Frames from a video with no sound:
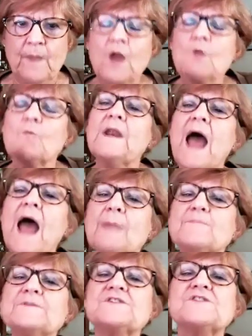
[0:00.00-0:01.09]
what
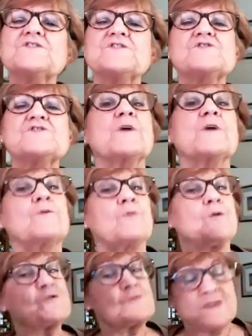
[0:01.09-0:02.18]
happens is the story
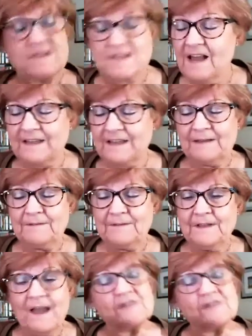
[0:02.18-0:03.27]
grows with the telling,
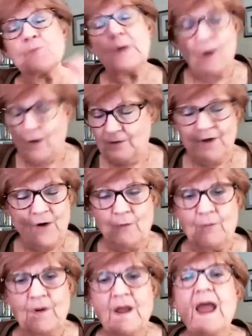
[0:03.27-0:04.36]
as we all
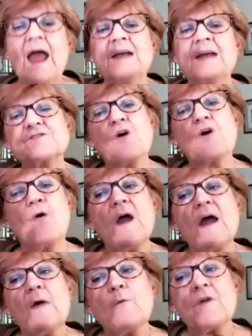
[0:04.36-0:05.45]
know. And so
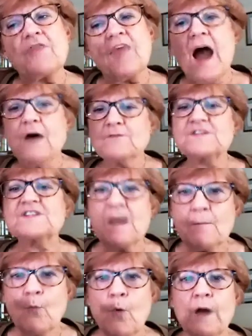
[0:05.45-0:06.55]
without
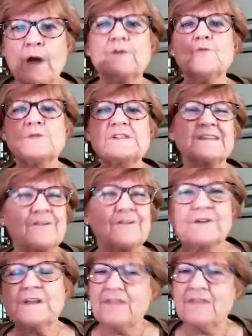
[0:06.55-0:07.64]
someone who was
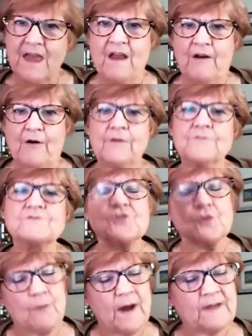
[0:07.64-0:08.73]
literally there to
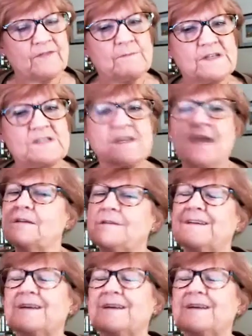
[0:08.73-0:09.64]
correct them and say, no,